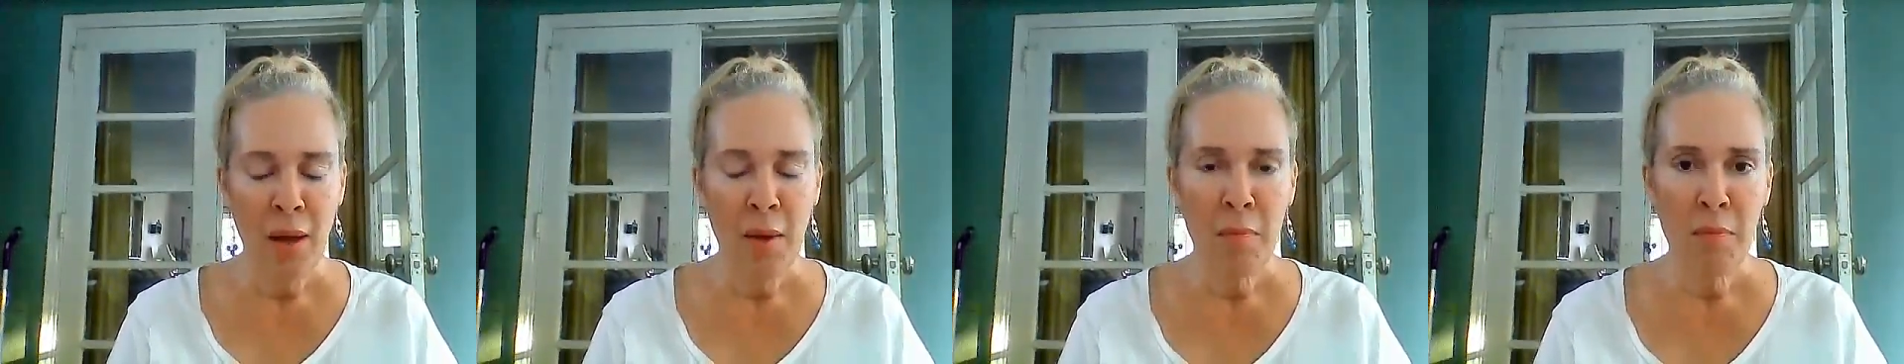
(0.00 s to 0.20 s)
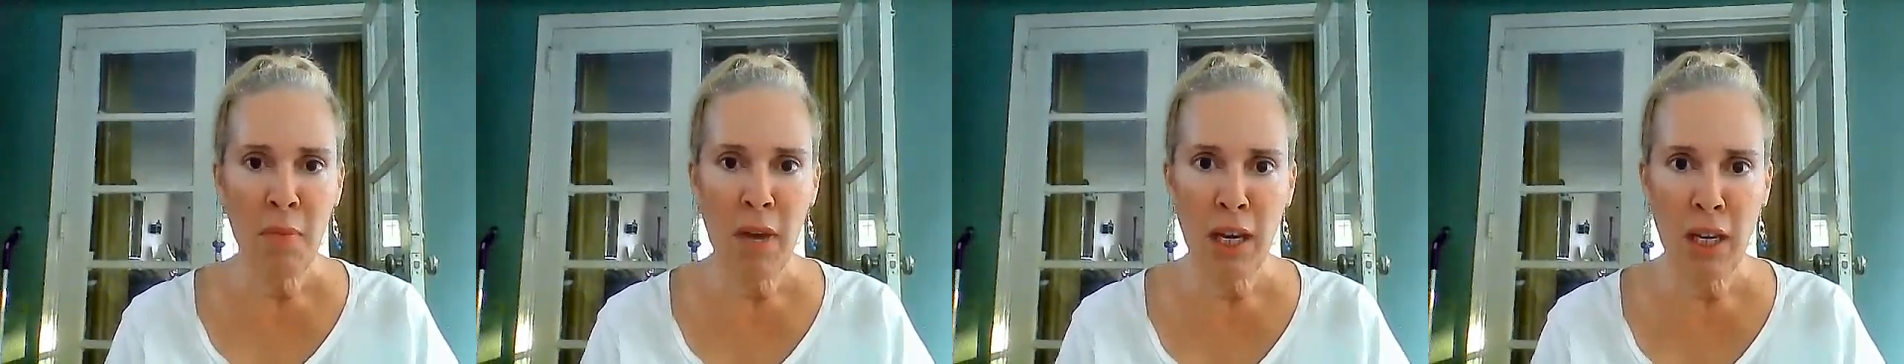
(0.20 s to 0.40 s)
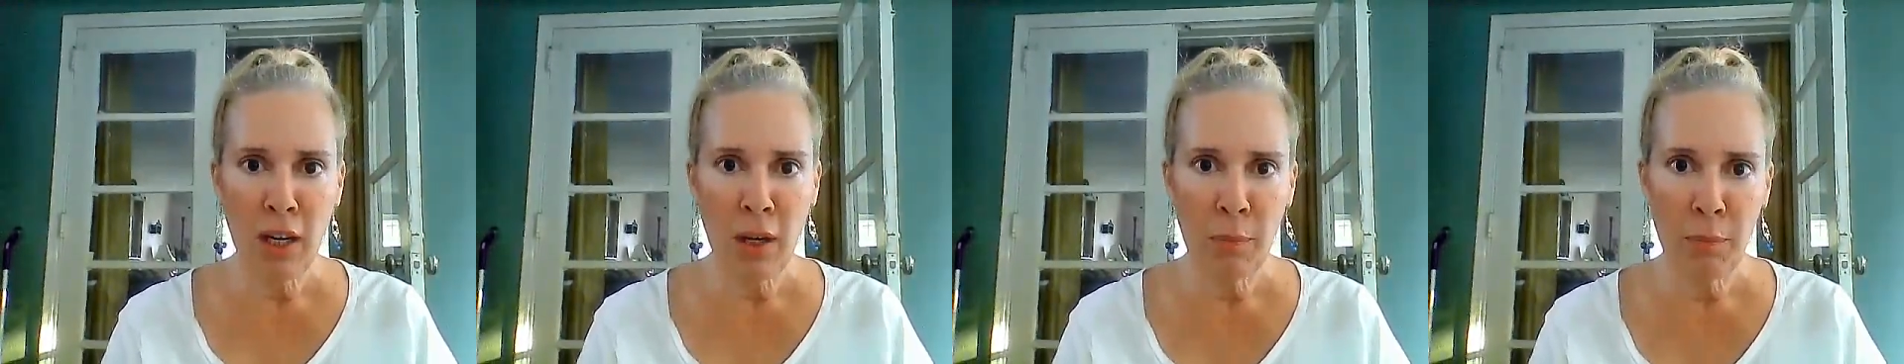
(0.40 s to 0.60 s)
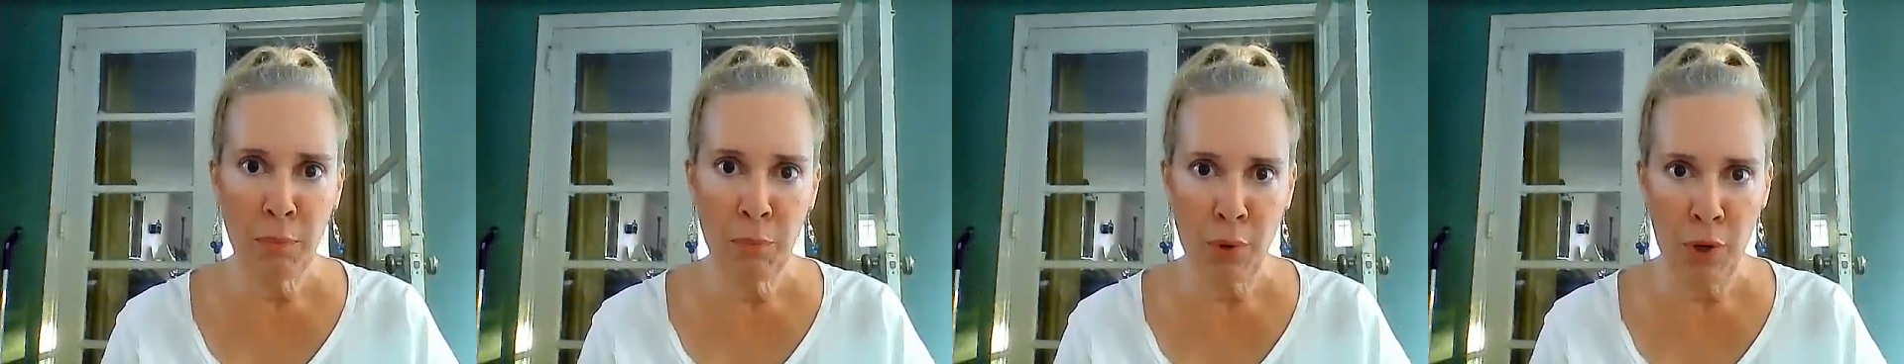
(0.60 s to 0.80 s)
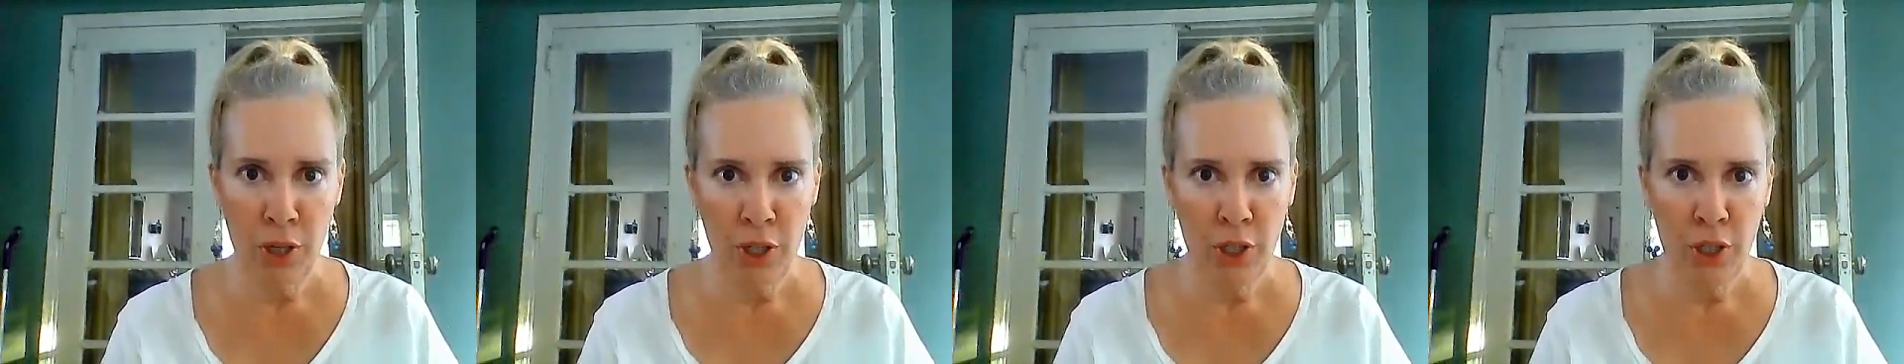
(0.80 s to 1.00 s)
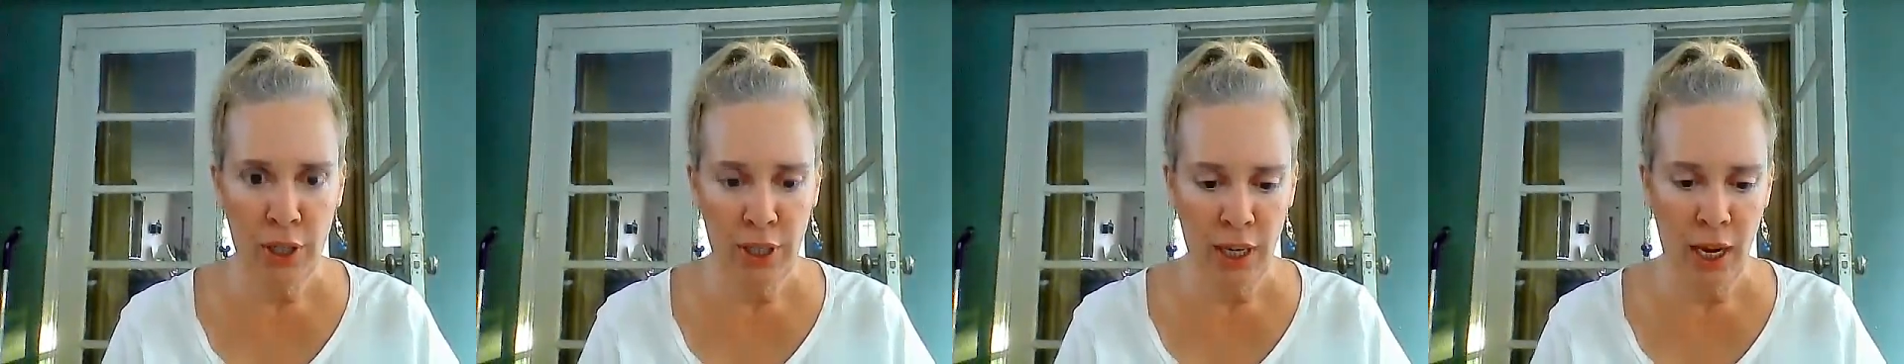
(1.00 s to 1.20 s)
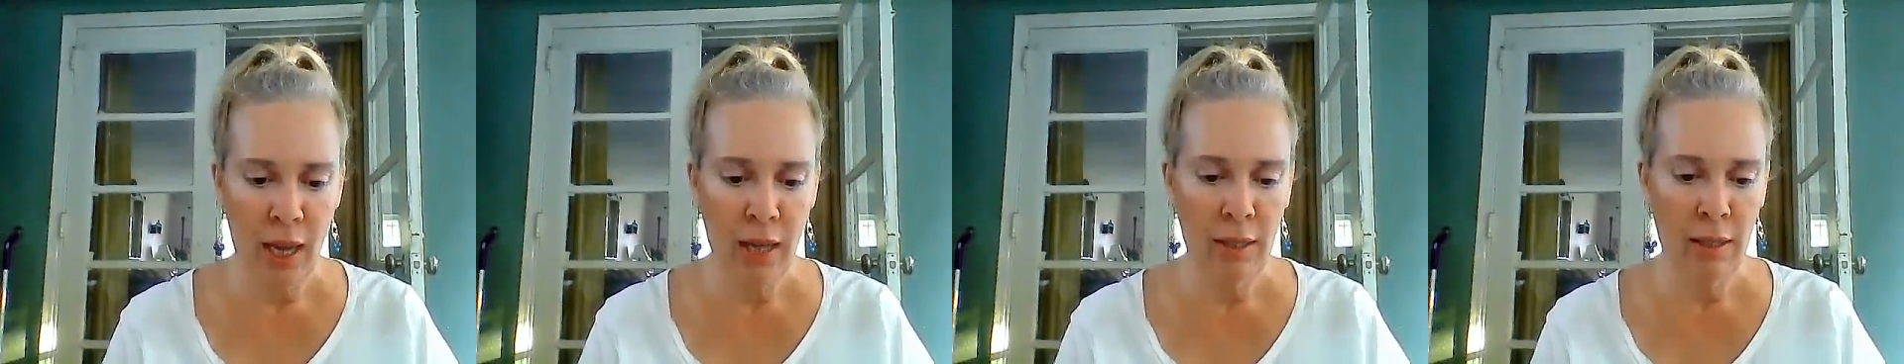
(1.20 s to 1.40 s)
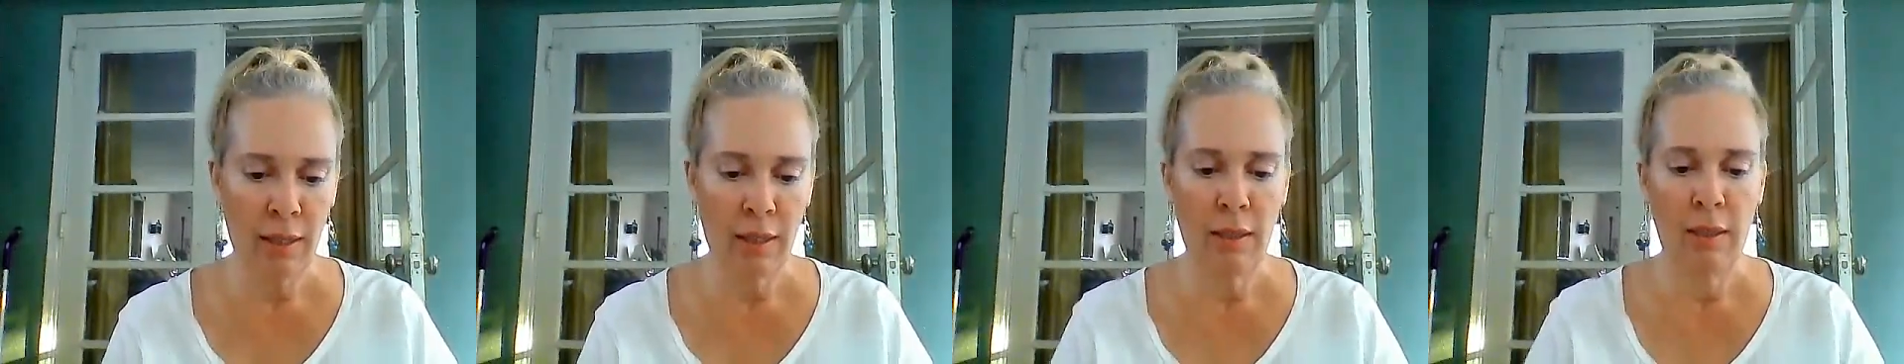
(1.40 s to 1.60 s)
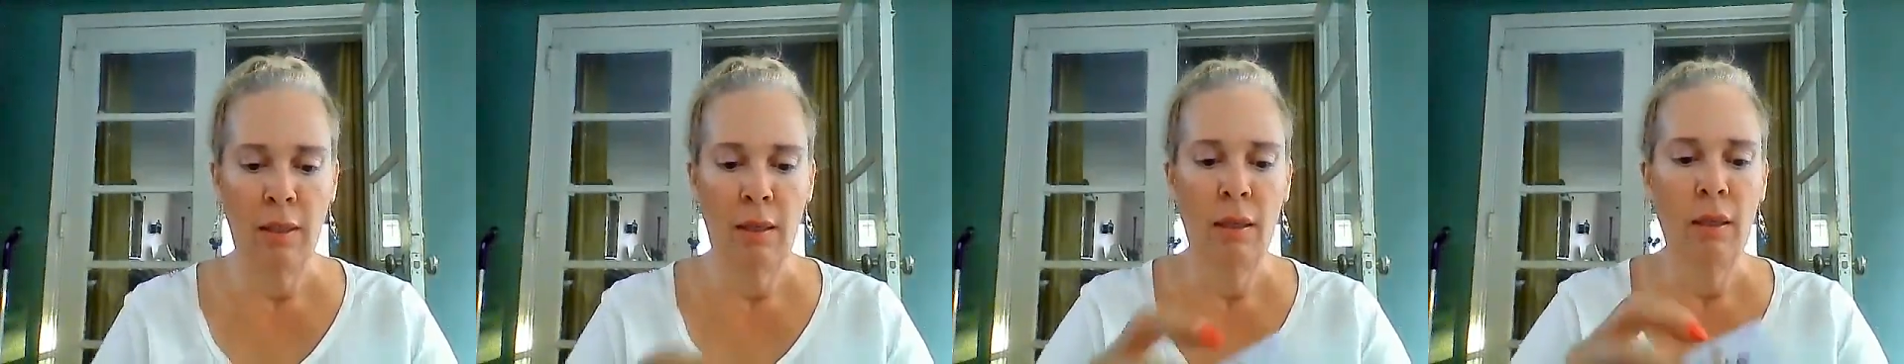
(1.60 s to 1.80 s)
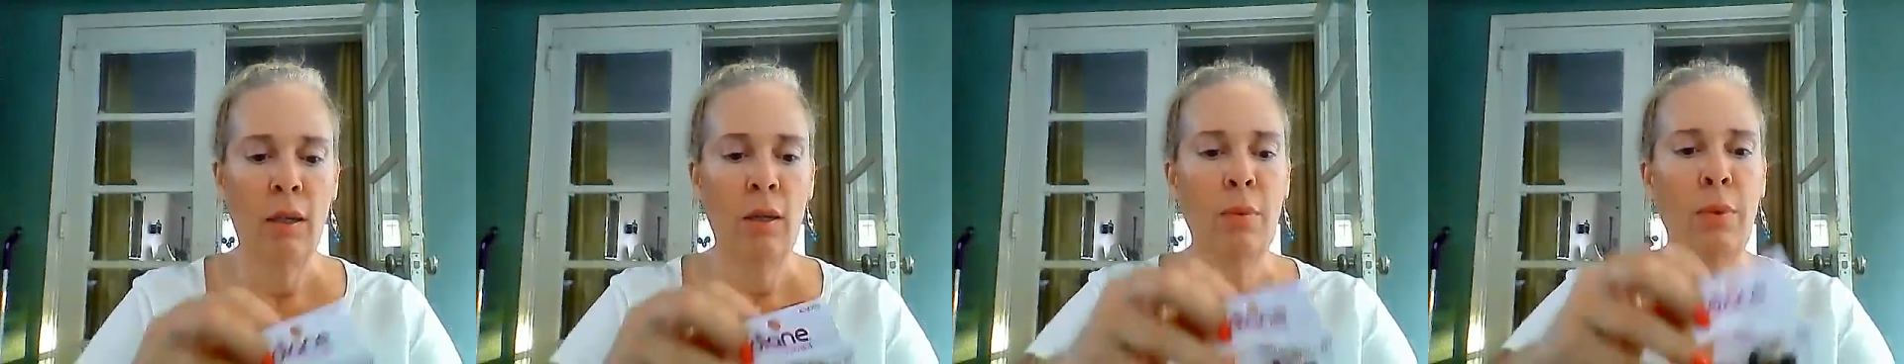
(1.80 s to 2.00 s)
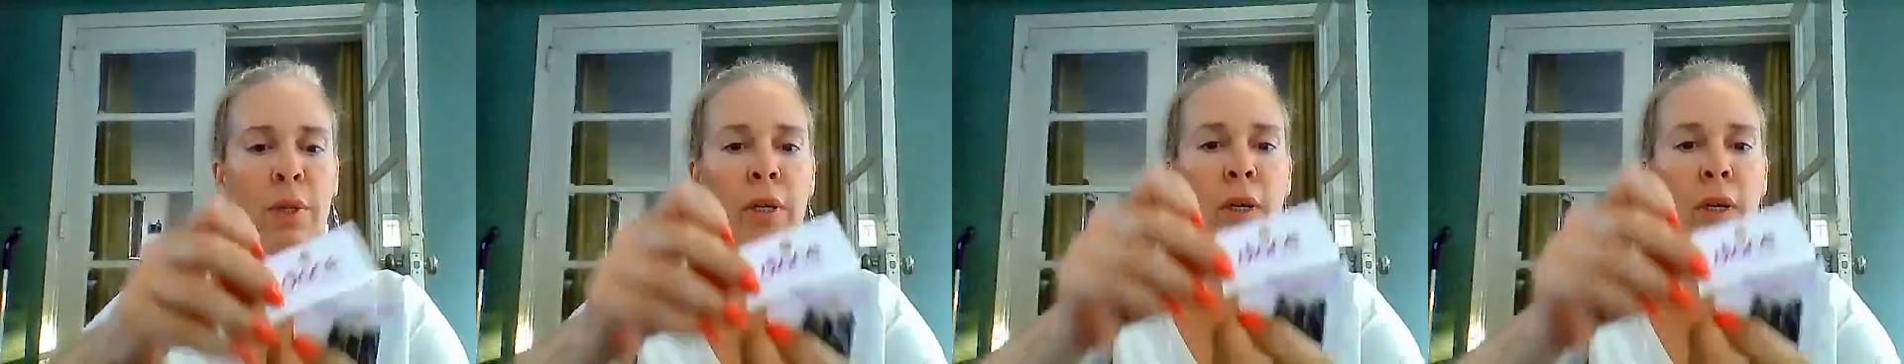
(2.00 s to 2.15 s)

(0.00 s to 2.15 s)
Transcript: makeup brush set. Here we